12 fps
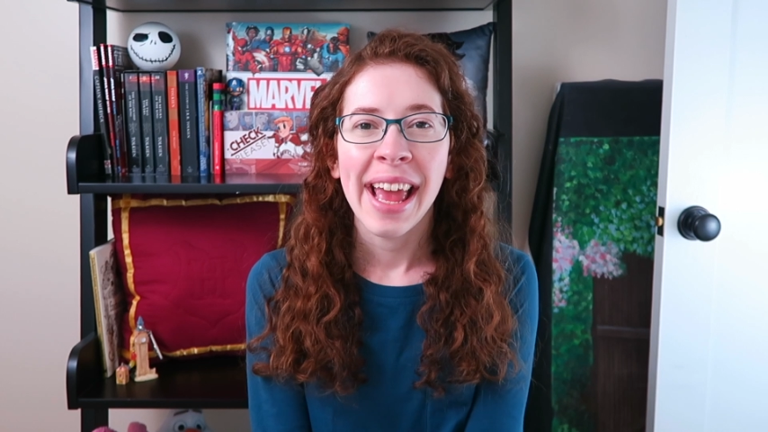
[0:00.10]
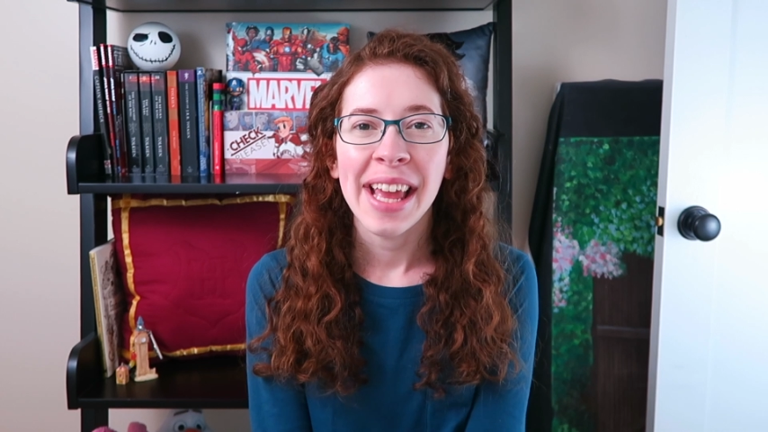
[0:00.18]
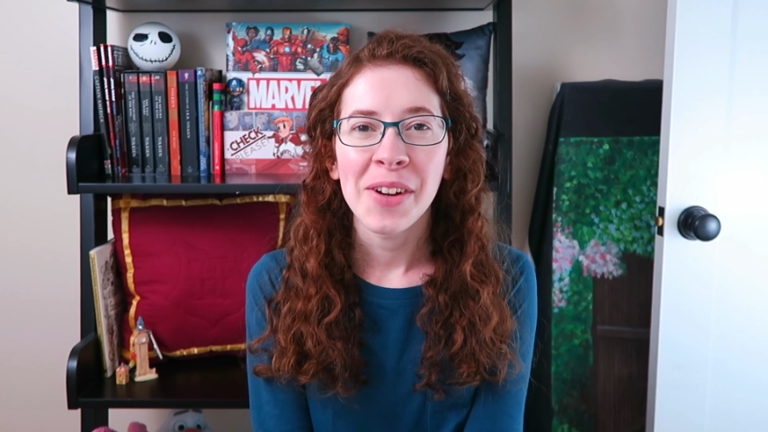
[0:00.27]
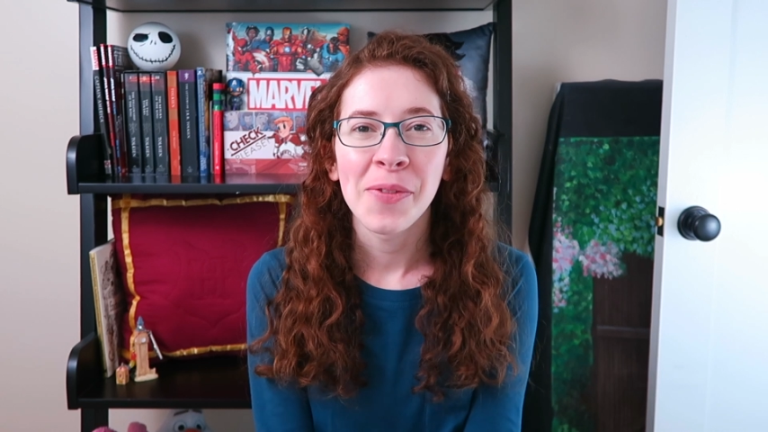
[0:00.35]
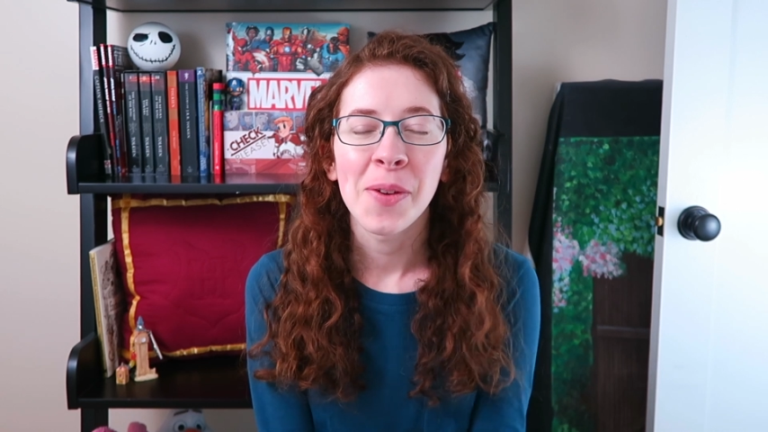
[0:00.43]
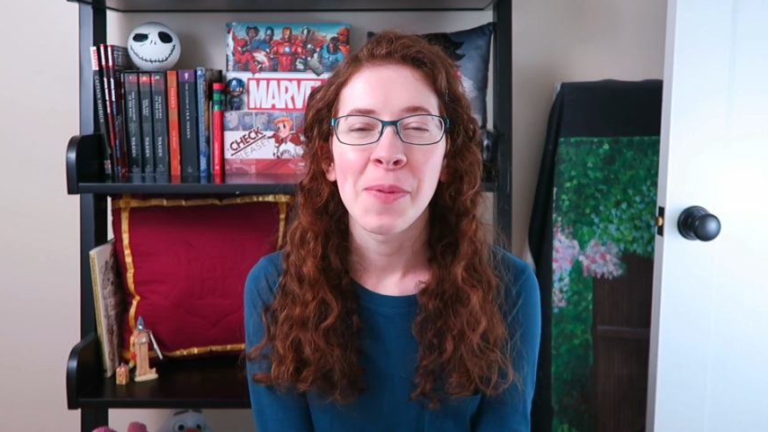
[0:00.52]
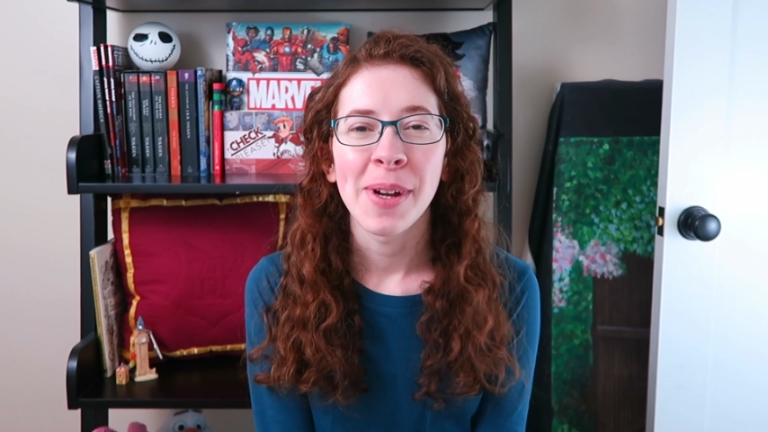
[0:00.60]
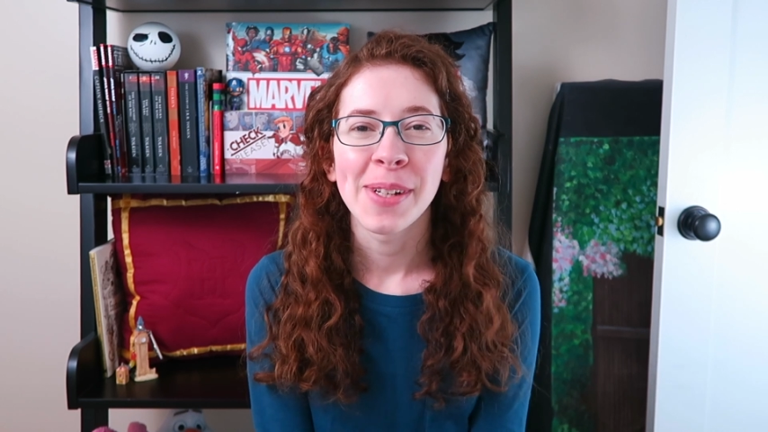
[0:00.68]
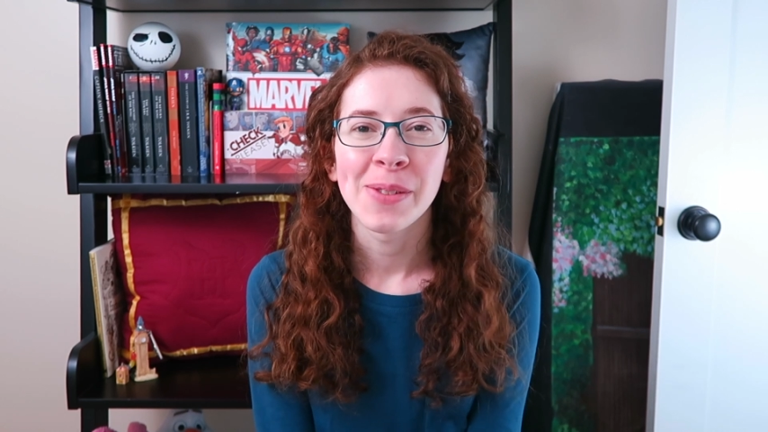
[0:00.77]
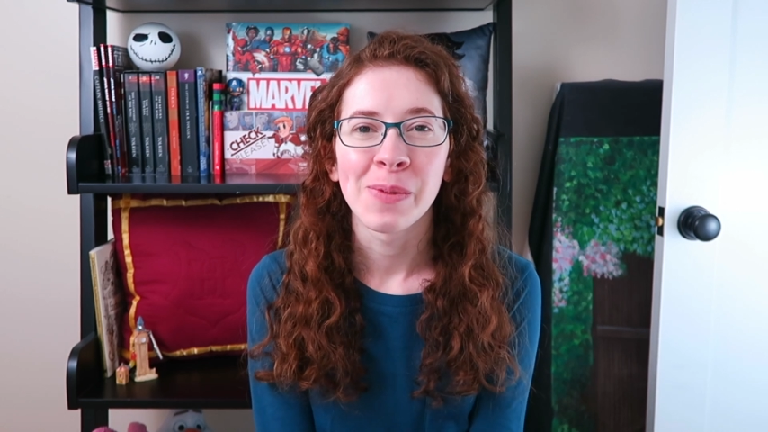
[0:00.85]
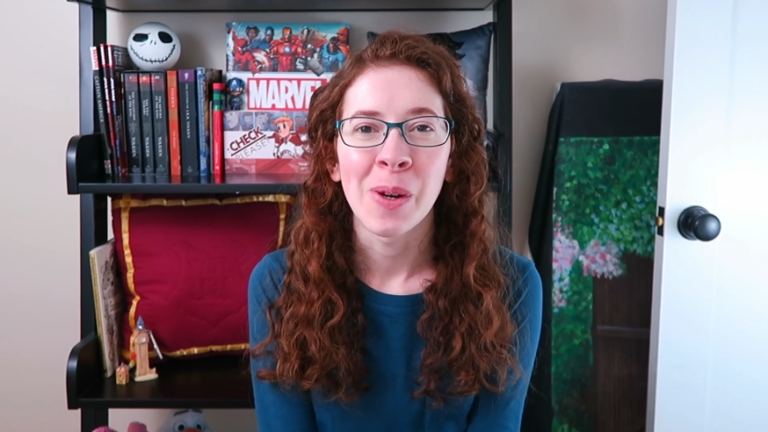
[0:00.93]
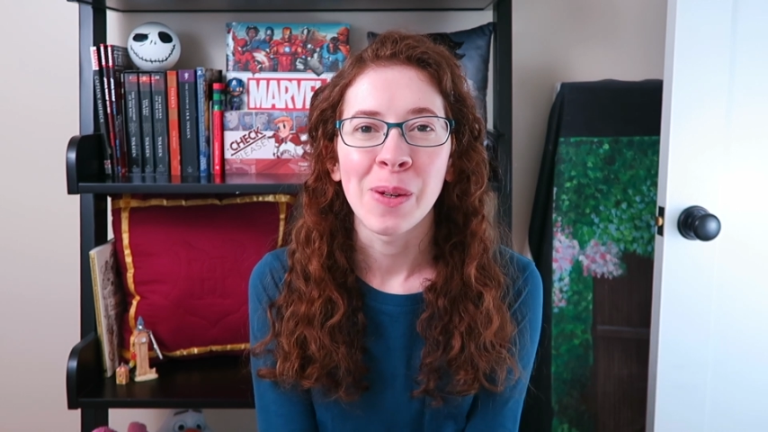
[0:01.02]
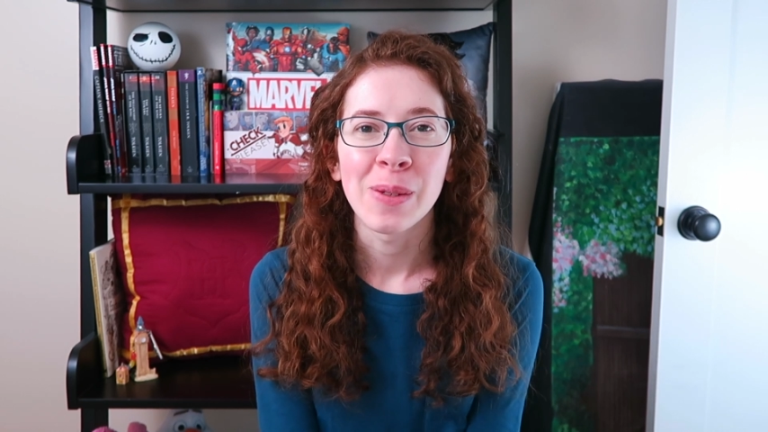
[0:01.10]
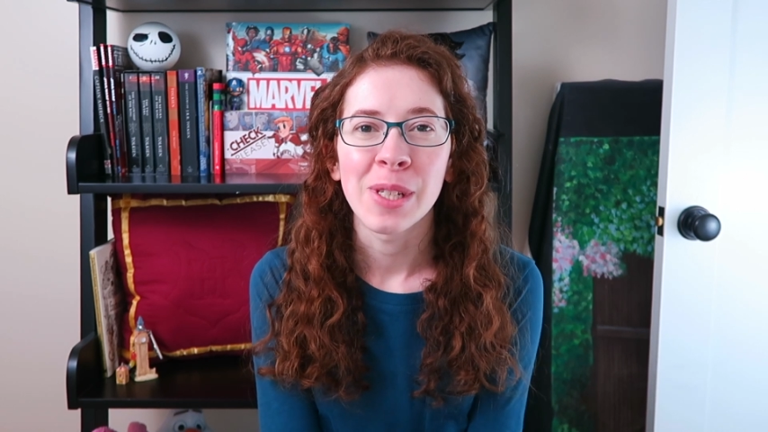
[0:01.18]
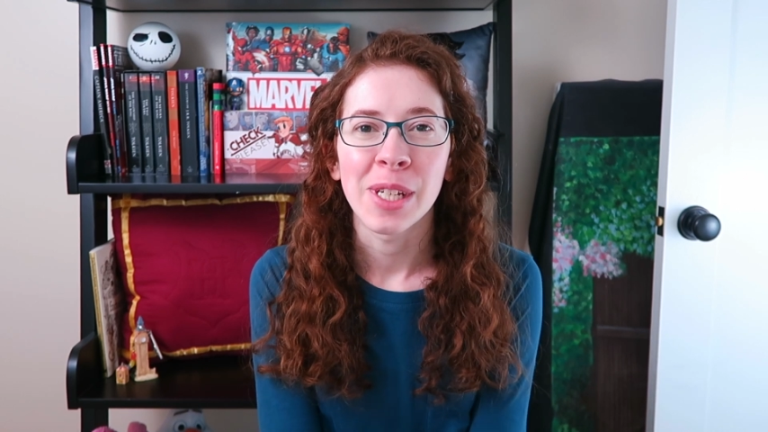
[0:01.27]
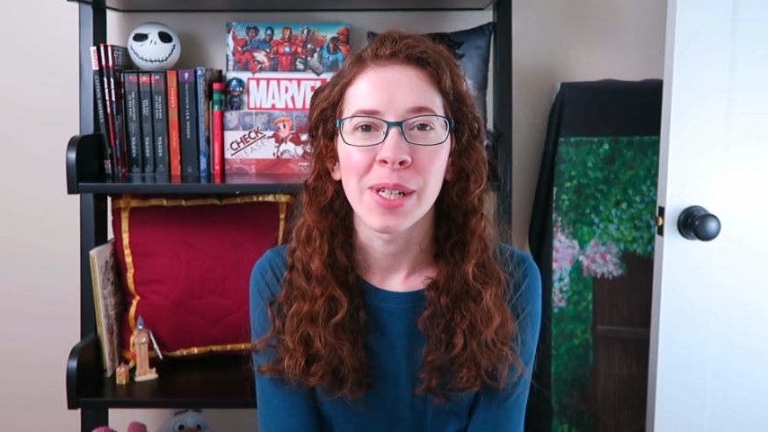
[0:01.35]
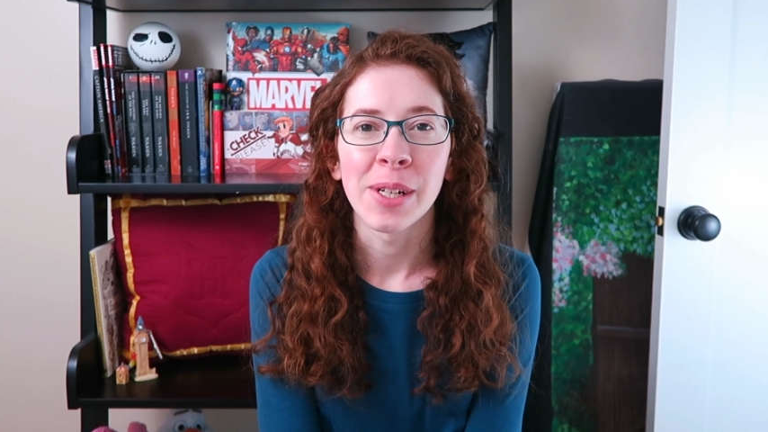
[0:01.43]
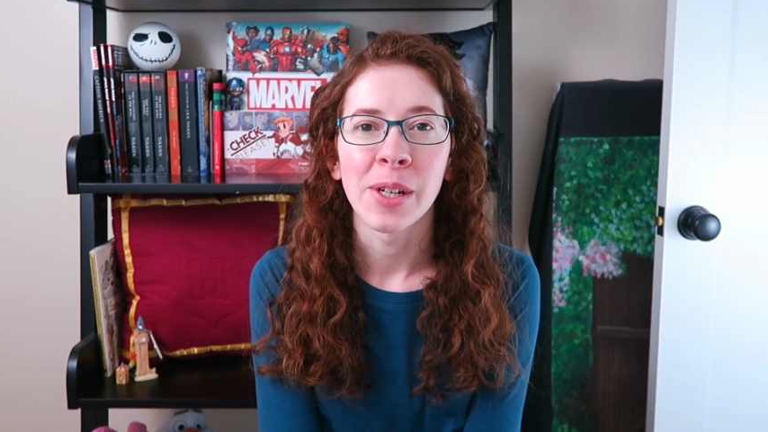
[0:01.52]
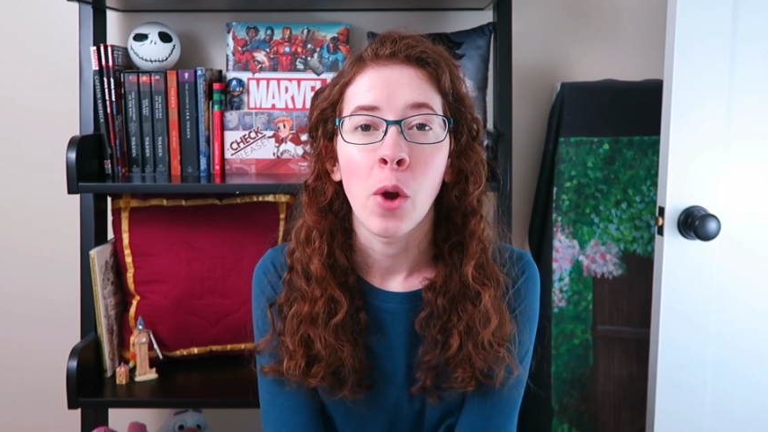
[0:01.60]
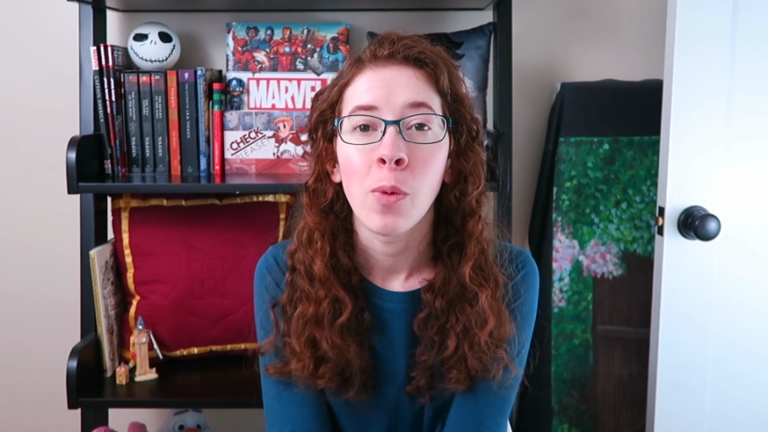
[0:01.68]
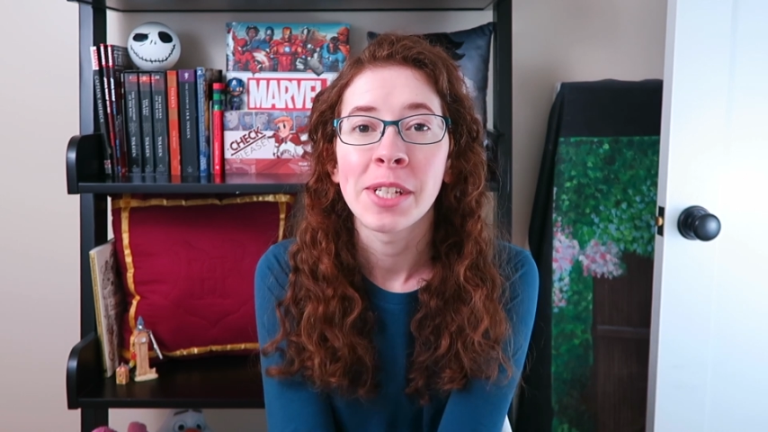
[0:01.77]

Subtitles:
Hey everyone, Rose here.